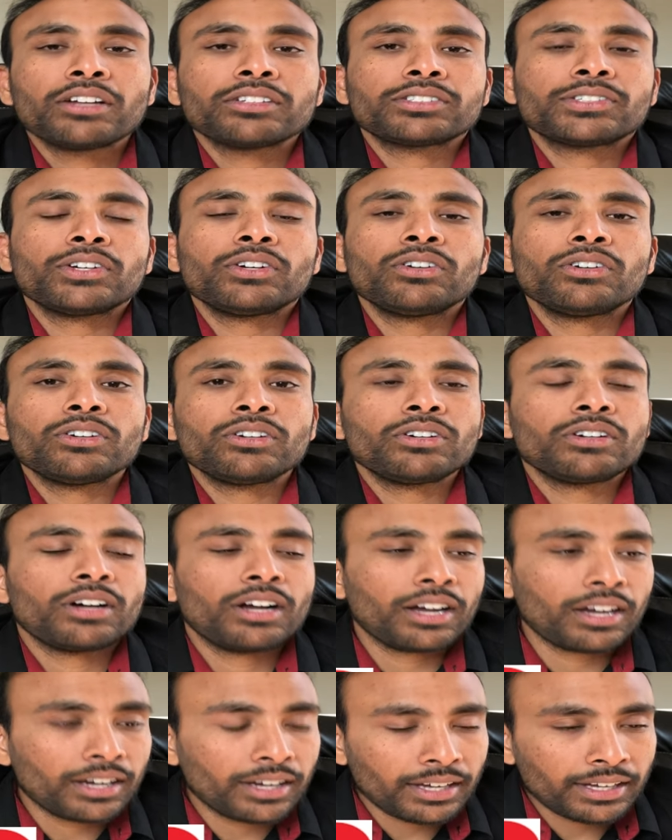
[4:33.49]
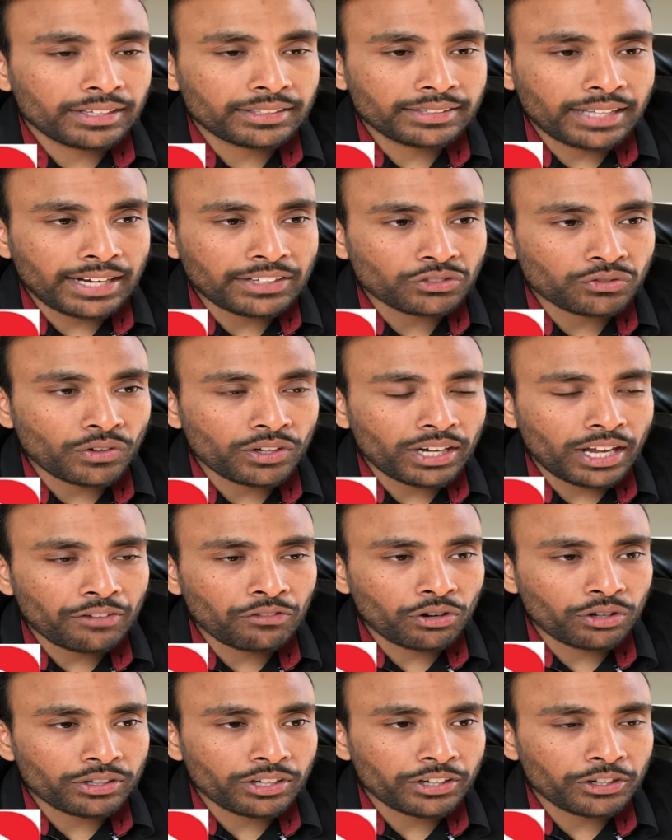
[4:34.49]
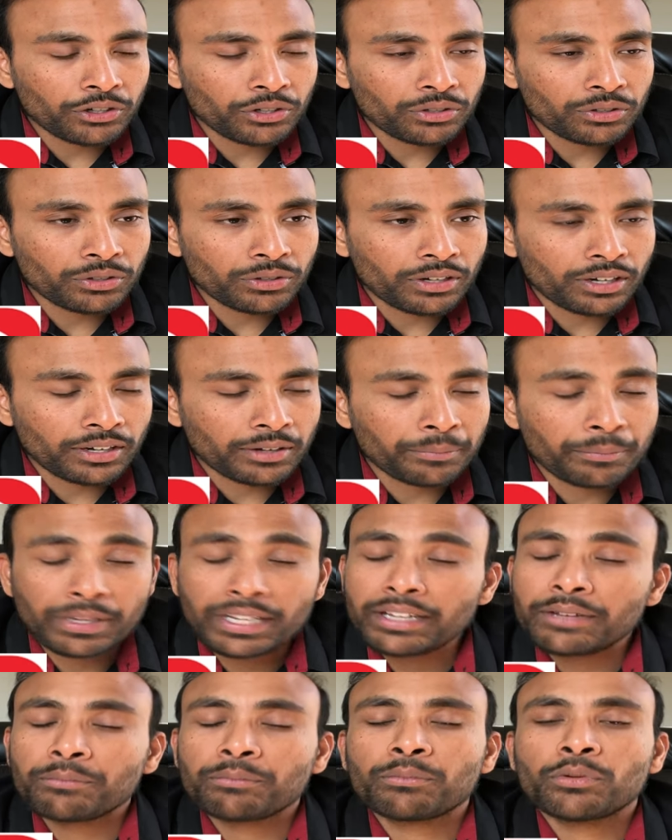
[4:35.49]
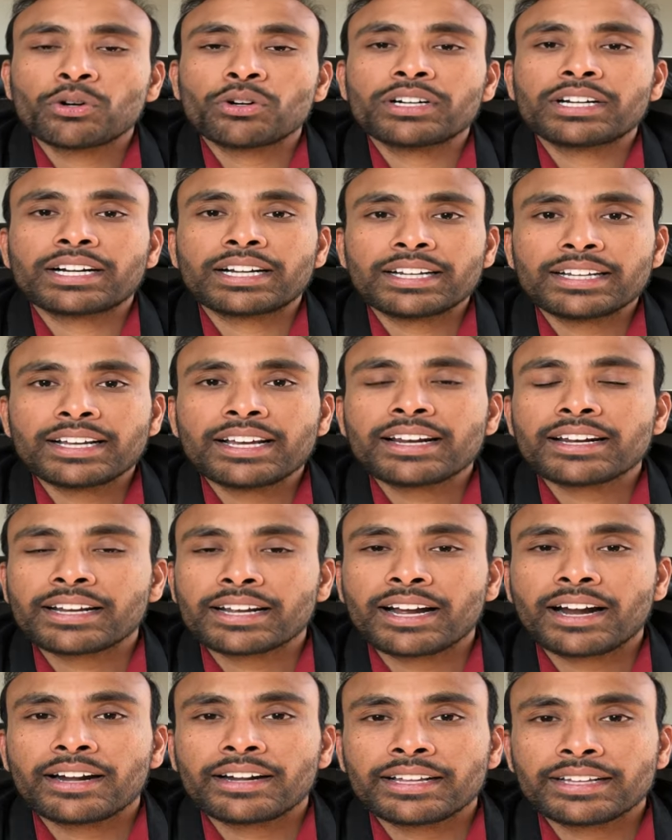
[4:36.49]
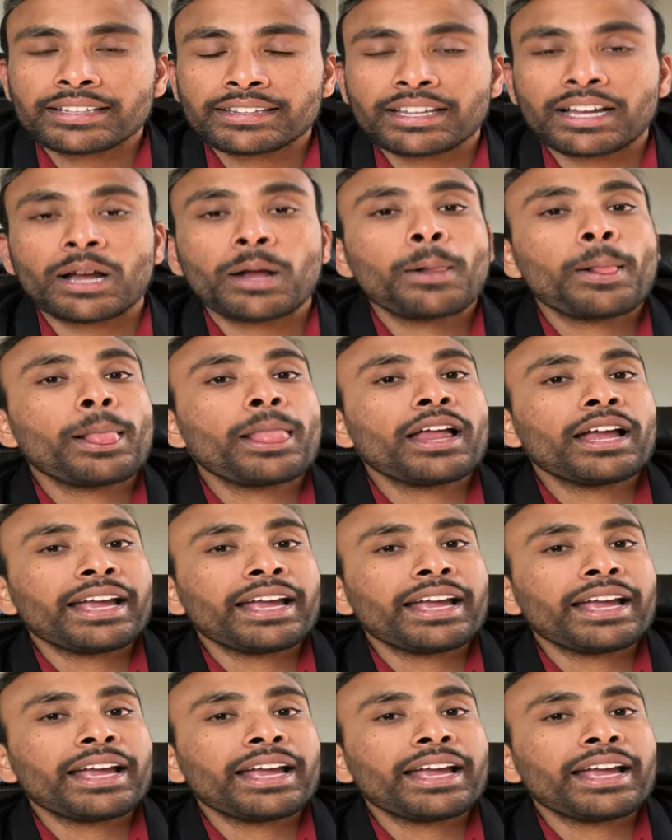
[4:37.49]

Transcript: So uh, that's what I wanted to uh, be more clear regarding the